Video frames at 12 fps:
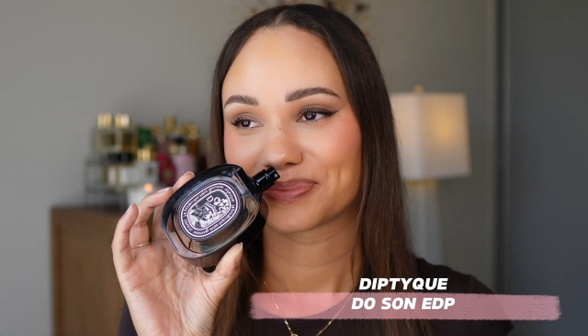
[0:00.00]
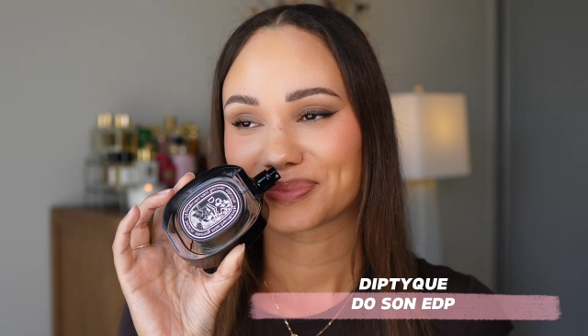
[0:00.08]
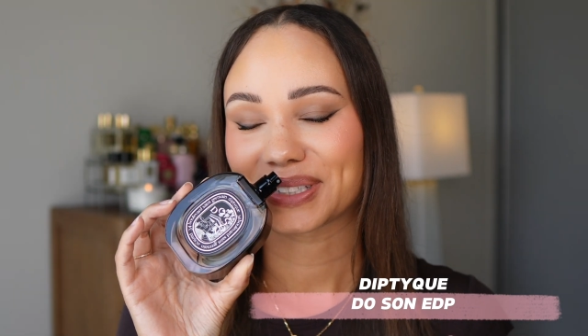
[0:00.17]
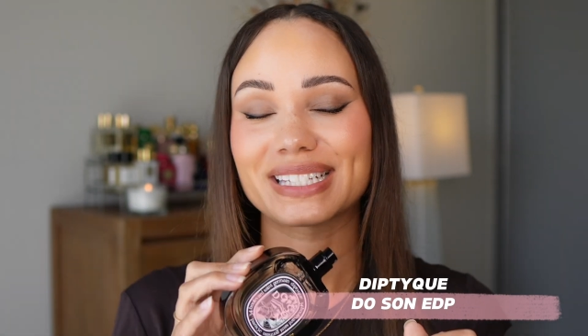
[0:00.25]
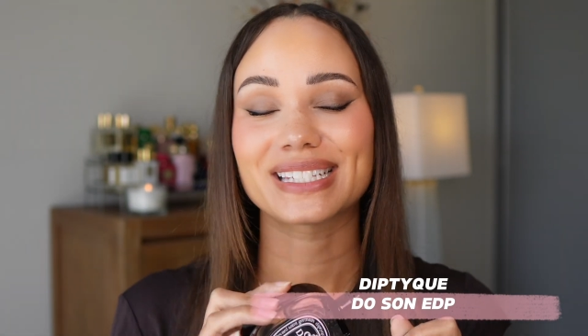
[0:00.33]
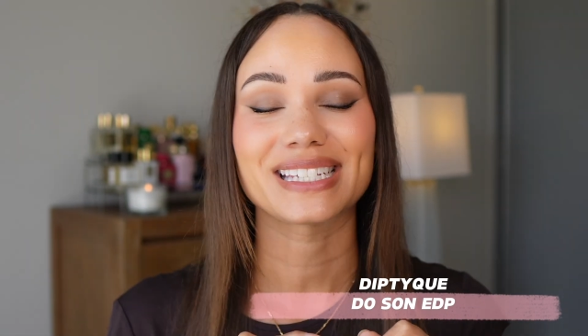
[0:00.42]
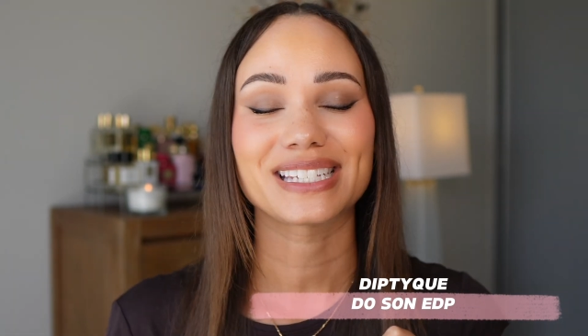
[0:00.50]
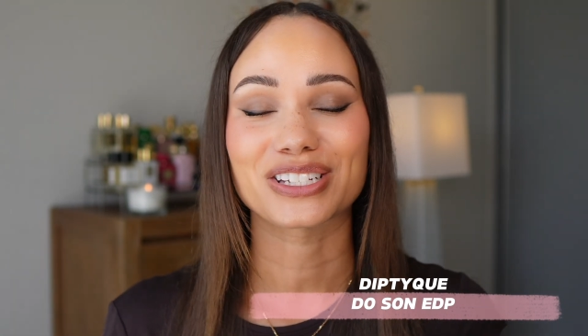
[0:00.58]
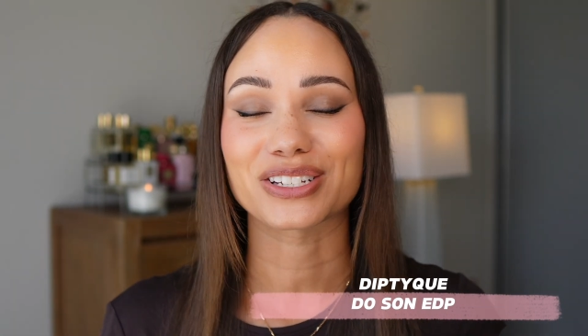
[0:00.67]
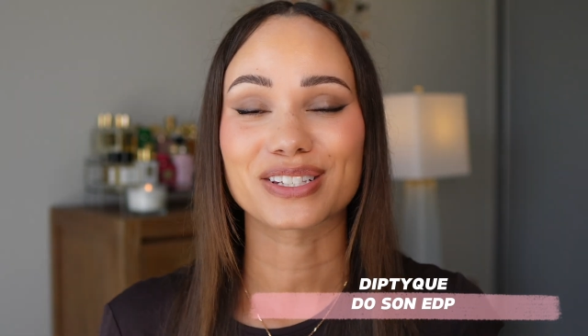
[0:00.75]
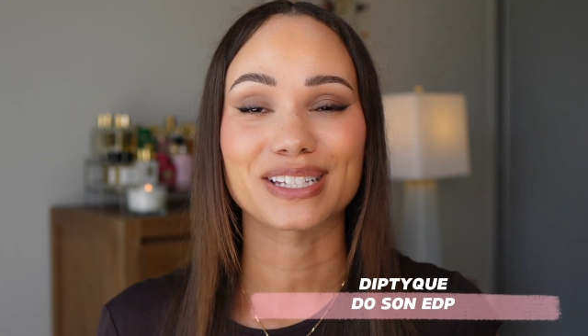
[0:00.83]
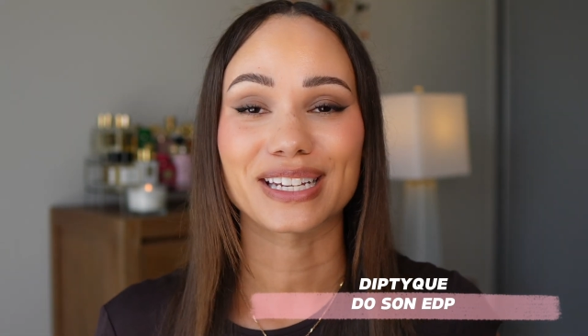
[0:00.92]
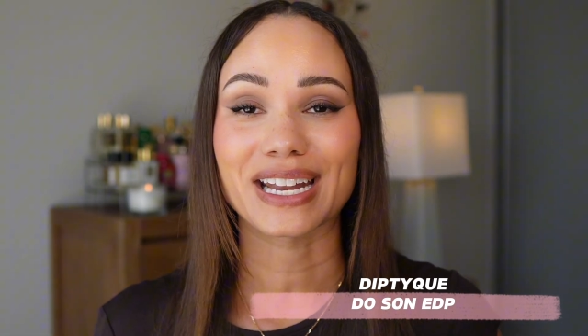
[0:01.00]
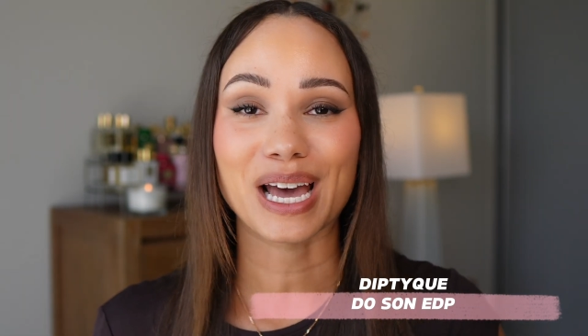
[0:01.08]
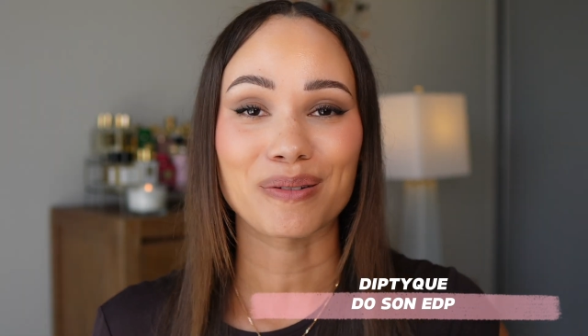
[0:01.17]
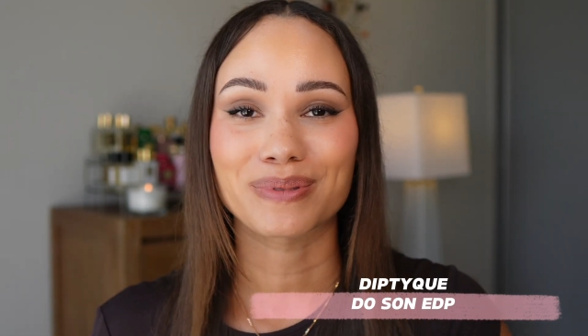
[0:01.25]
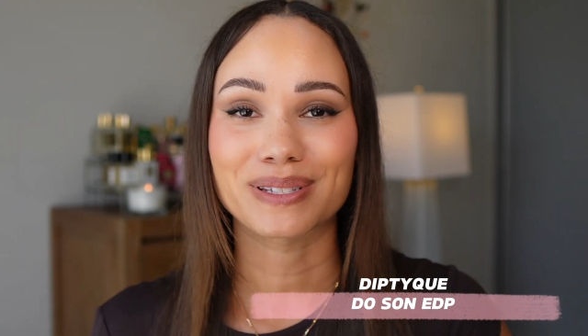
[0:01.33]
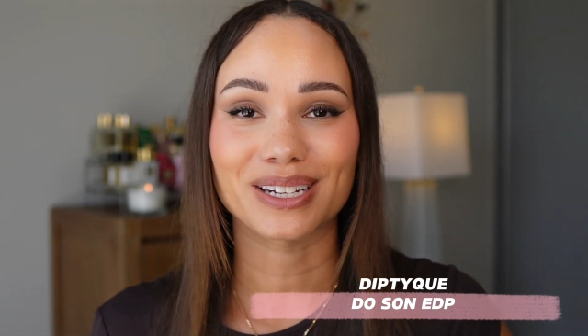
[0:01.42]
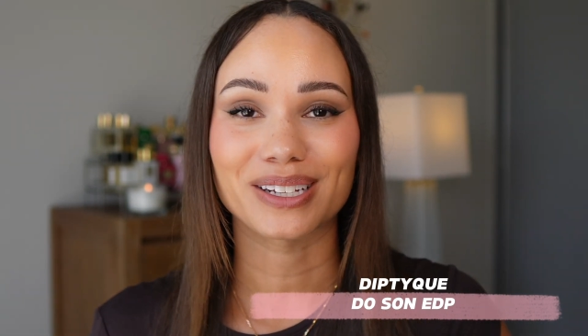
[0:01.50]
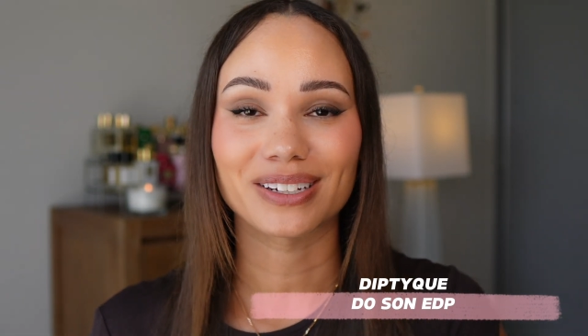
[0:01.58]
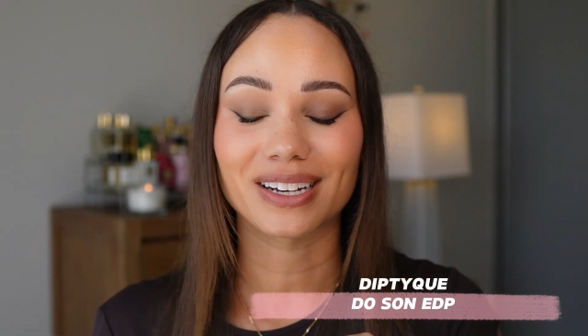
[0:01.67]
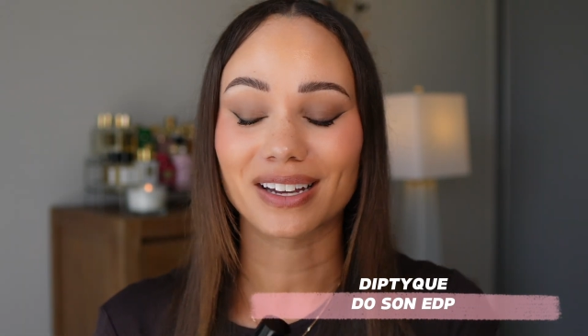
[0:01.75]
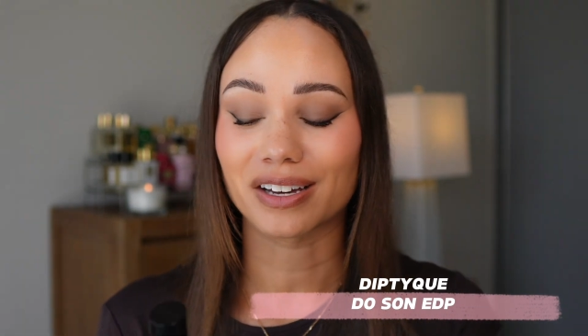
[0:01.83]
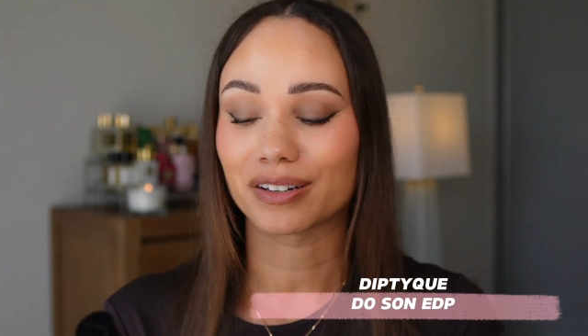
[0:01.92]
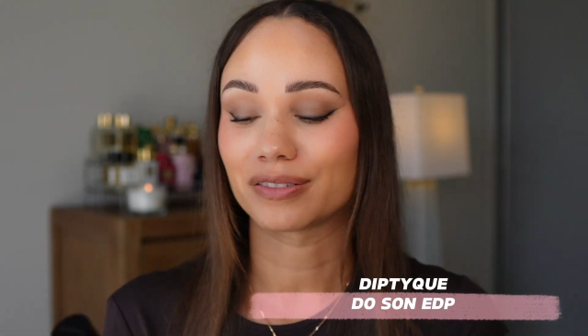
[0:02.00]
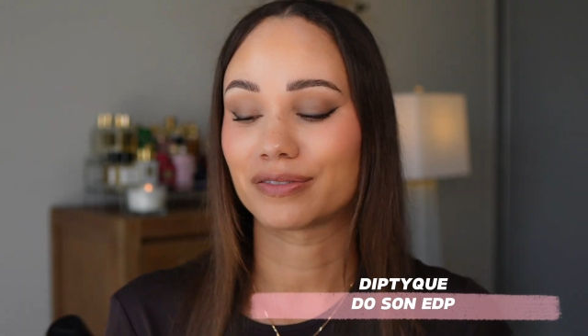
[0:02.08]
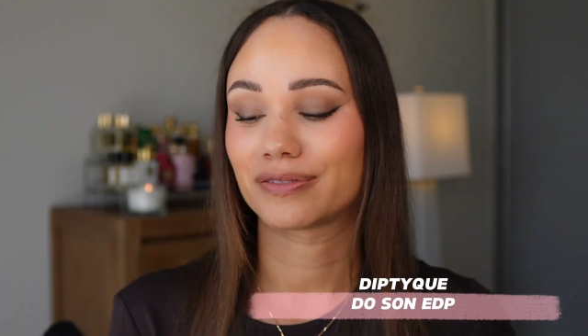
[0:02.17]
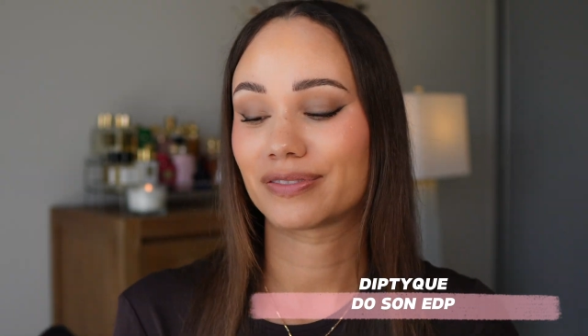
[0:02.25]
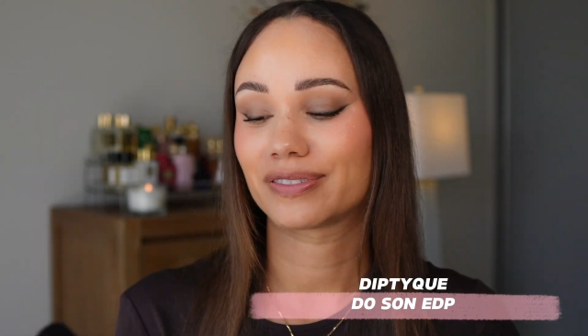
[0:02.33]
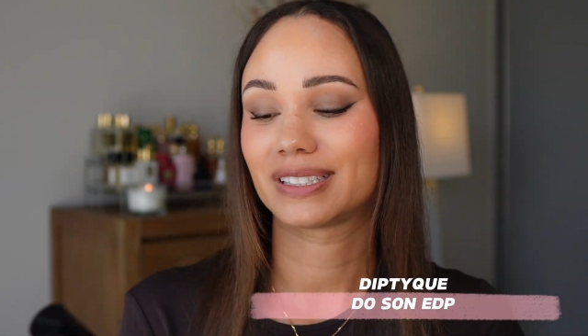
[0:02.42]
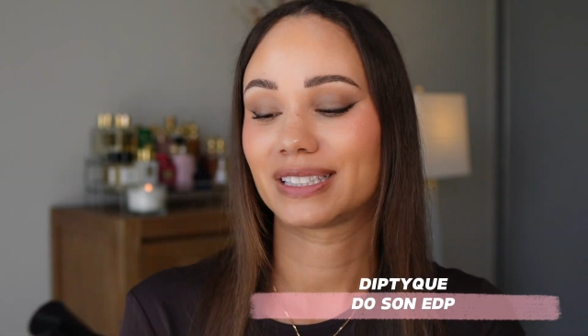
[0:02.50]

This is just an absolute love.